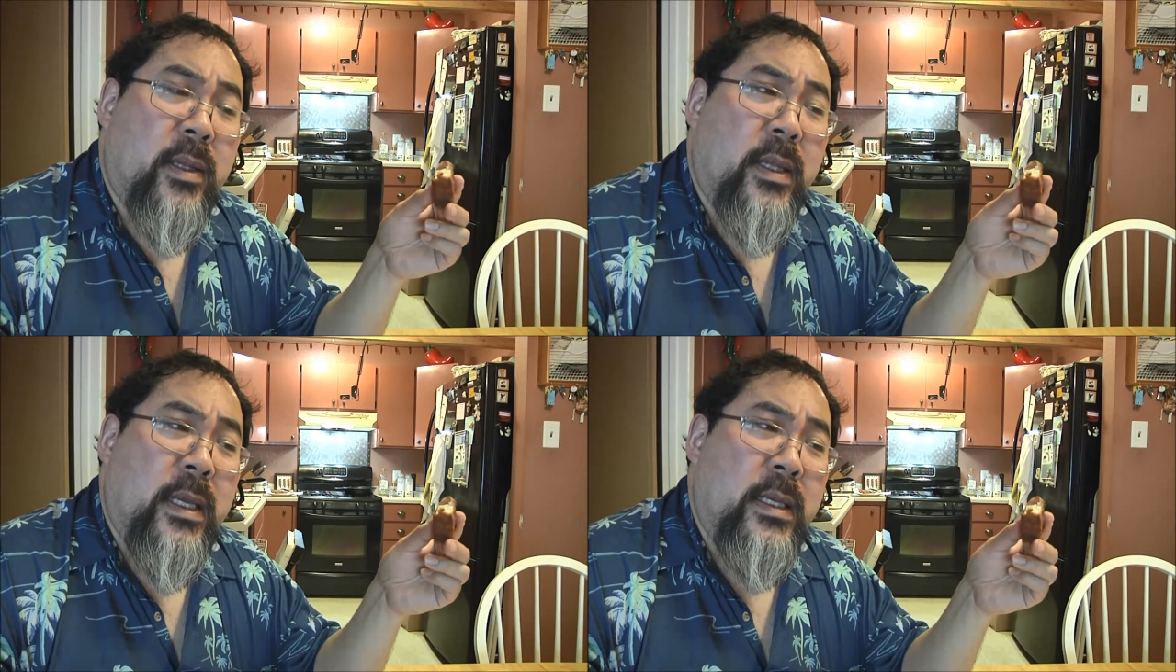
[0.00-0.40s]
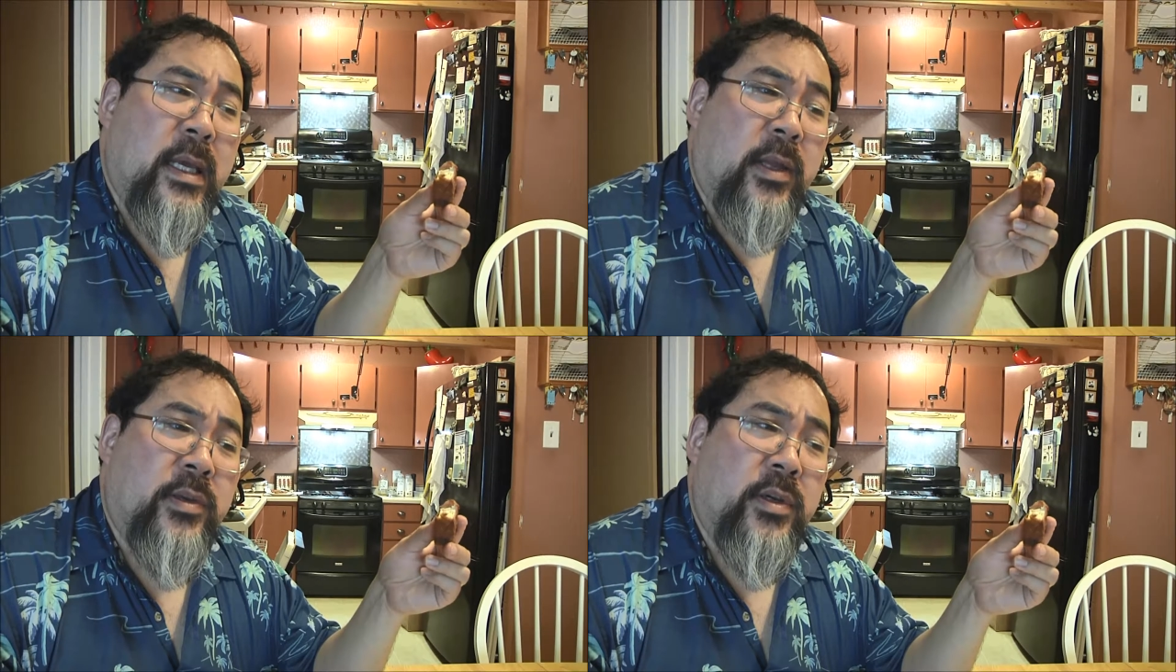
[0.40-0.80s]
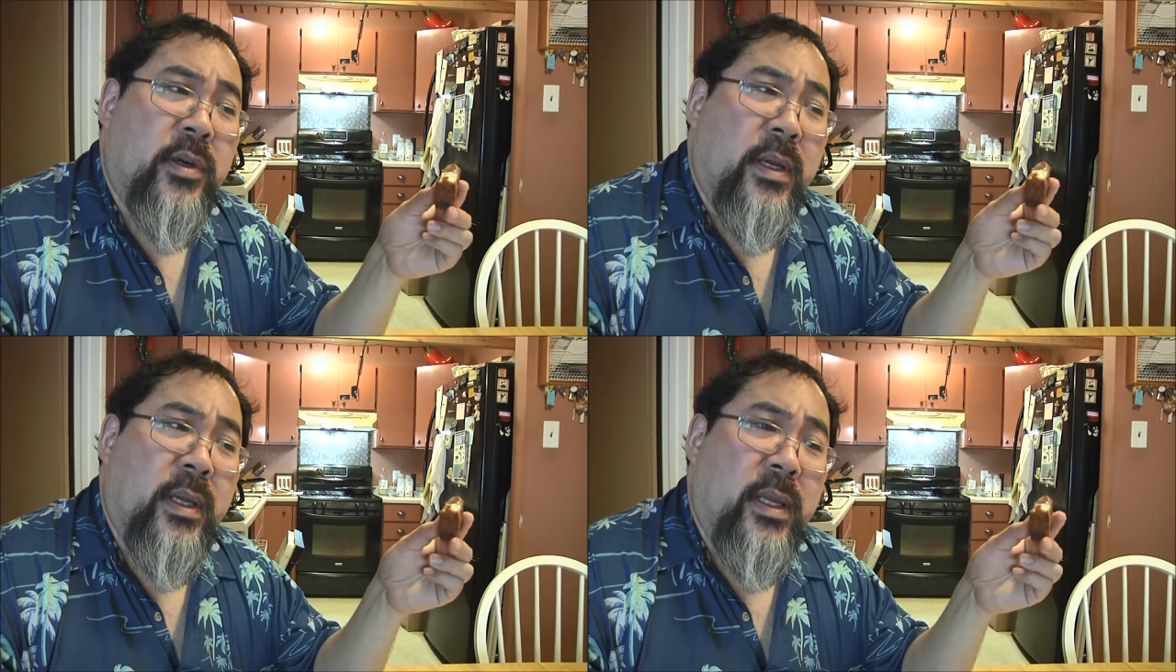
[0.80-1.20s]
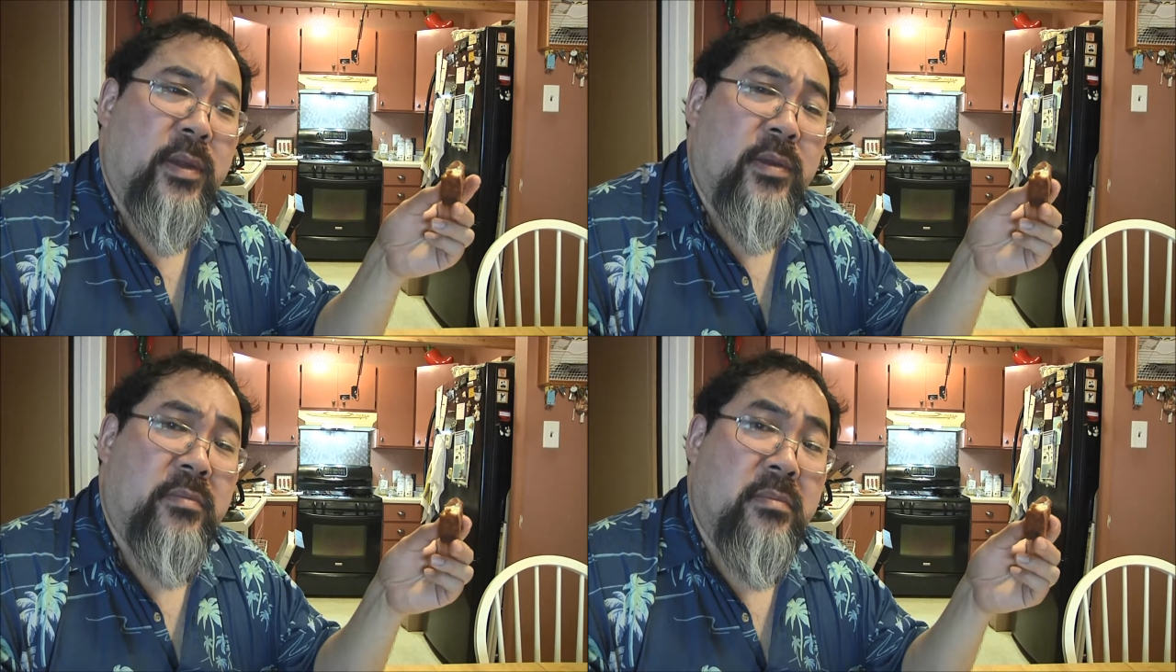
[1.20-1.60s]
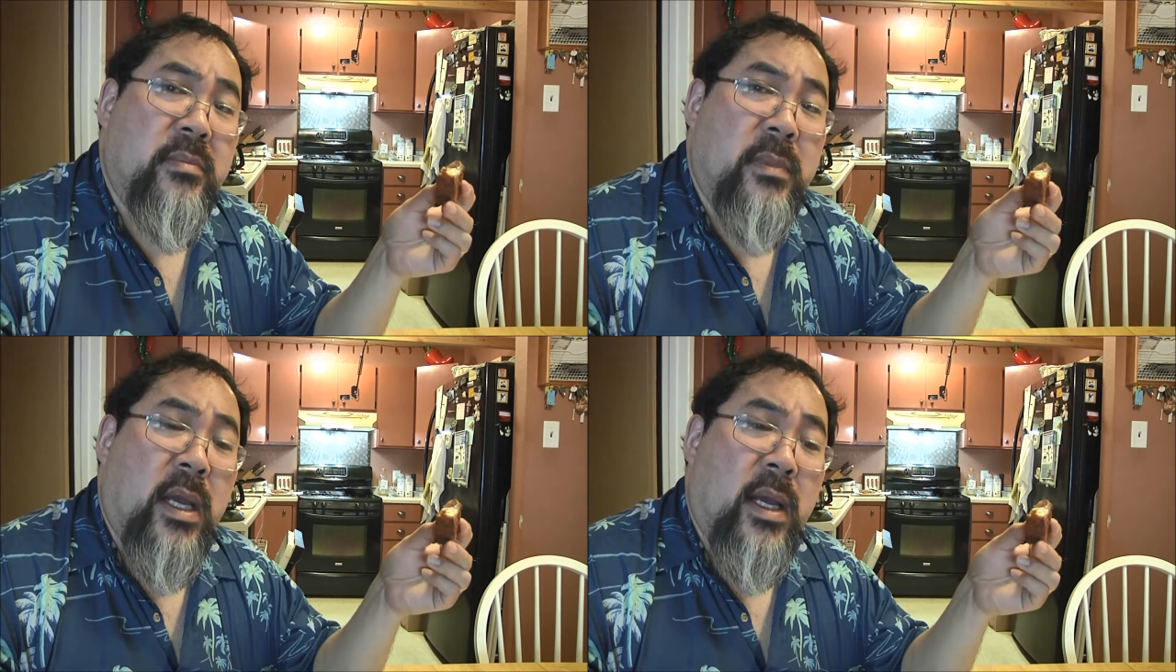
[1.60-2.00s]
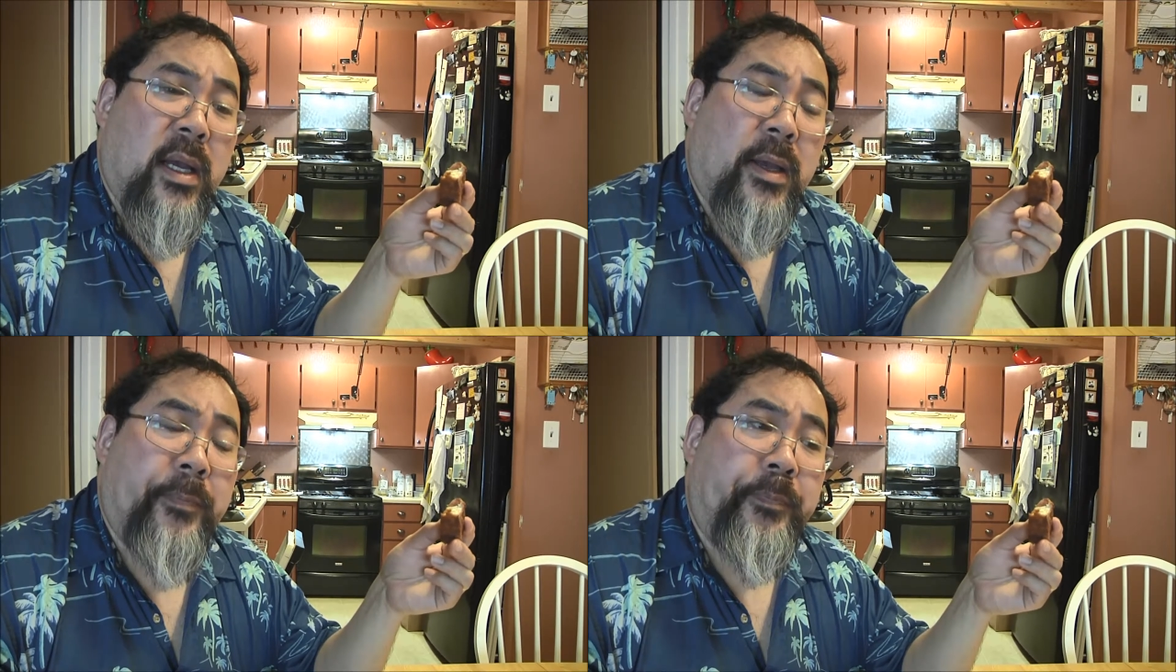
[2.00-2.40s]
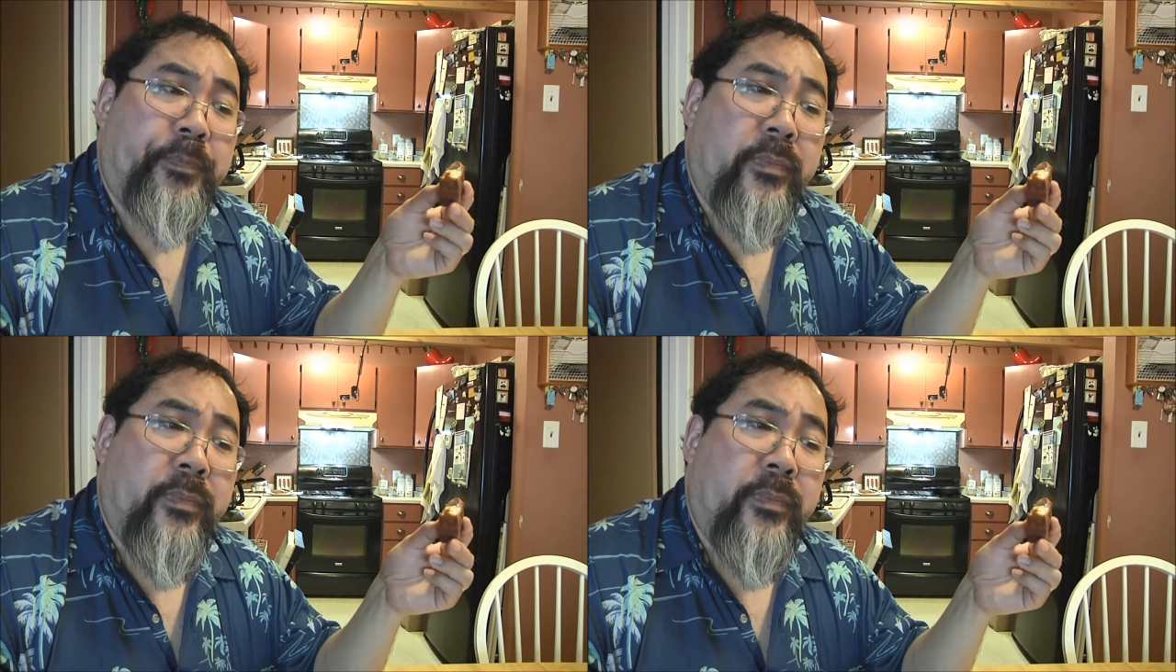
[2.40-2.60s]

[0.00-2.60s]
The texture is um,